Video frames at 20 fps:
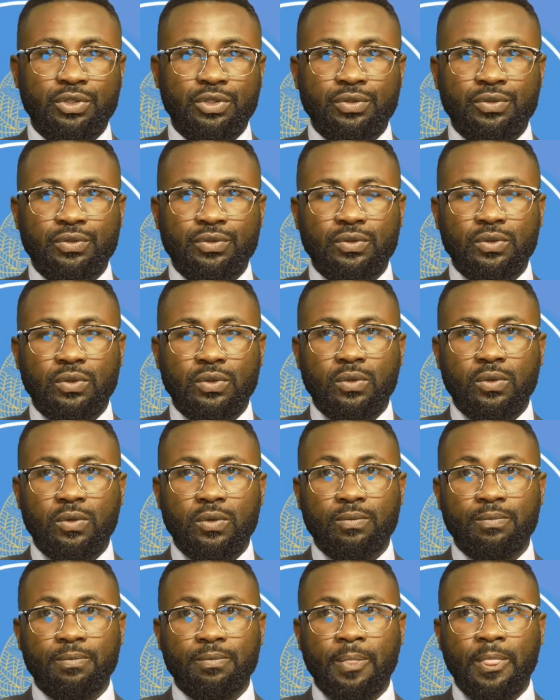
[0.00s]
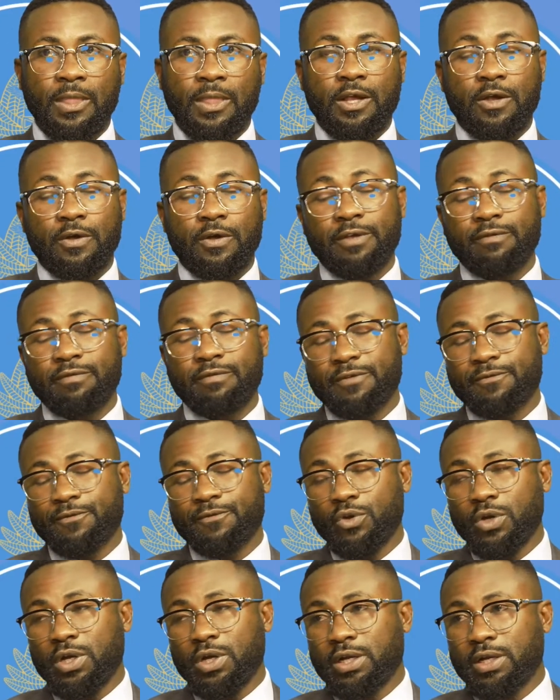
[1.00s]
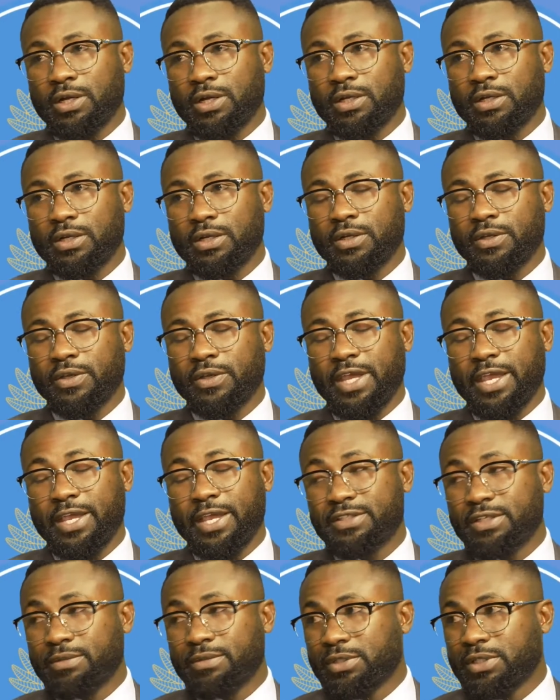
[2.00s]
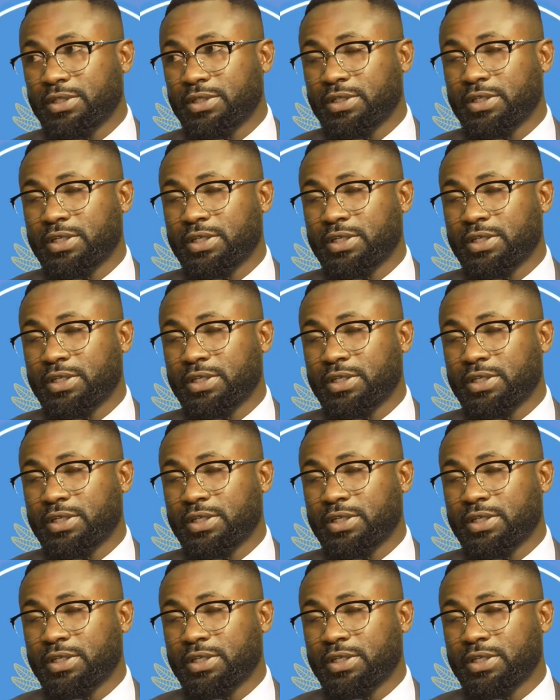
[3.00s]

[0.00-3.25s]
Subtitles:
So, however, if you're exempt,